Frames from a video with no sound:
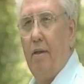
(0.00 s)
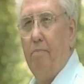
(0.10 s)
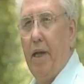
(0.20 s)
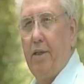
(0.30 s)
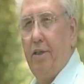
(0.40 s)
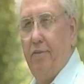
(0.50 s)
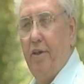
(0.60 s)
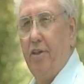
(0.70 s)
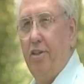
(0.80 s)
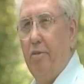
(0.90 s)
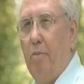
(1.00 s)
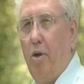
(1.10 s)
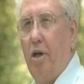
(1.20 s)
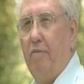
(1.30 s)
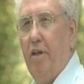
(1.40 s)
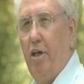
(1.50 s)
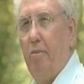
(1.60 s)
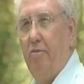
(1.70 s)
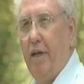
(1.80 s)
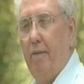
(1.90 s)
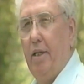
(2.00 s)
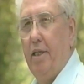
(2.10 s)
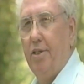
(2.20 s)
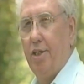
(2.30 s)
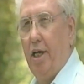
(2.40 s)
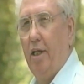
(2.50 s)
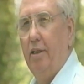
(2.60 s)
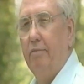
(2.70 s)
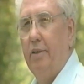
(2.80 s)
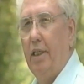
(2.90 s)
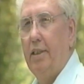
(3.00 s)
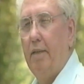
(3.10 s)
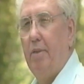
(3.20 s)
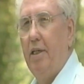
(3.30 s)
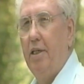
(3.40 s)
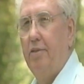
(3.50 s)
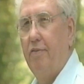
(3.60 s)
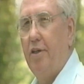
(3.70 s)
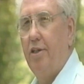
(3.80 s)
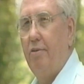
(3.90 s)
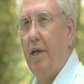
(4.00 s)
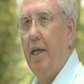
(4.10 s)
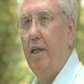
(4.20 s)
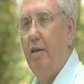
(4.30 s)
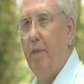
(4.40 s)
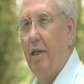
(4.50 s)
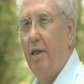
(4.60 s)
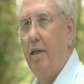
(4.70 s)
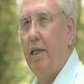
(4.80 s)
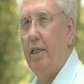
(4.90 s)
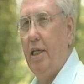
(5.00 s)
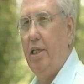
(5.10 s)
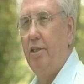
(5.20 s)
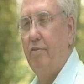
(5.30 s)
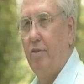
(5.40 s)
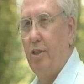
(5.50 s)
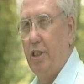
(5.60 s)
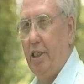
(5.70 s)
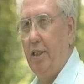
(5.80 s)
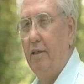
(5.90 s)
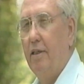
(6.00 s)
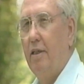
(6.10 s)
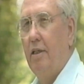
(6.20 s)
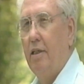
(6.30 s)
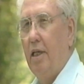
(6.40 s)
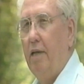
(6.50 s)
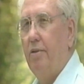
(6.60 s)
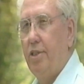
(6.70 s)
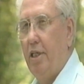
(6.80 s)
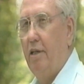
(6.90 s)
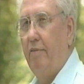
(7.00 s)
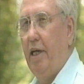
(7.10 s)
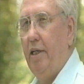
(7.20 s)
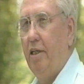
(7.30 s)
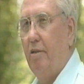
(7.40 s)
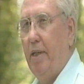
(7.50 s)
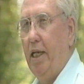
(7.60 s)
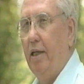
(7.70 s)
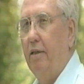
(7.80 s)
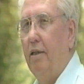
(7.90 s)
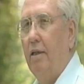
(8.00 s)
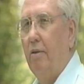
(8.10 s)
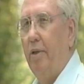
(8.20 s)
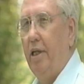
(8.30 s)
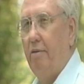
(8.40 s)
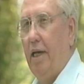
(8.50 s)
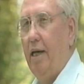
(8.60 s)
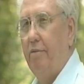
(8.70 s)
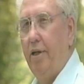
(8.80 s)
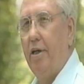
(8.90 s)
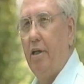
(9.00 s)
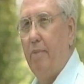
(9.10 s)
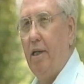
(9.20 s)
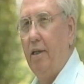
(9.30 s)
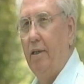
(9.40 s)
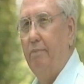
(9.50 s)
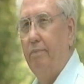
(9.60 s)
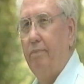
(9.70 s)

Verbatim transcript: Patrick Ferguson, born of a noble family in Scotland, accepted his first rank in the military at the age of 14. He was still a very young man when he arrived here in America.